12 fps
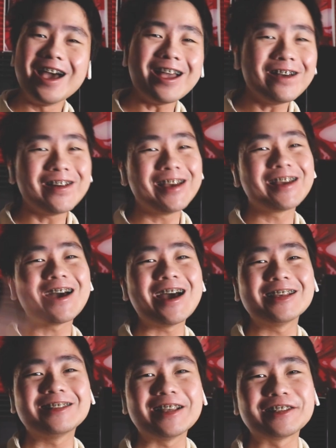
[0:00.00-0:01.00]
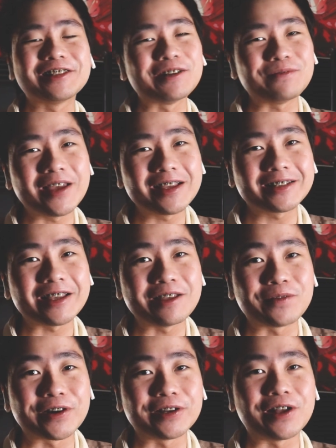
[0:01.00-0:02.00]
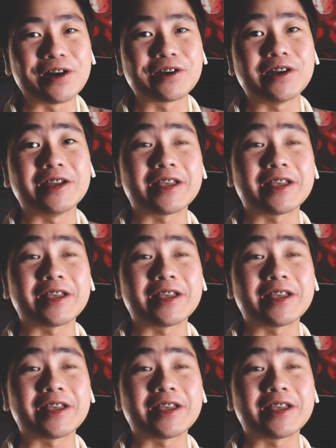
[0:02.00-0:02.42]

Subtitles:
Anyway guys, let's not make this any more longer.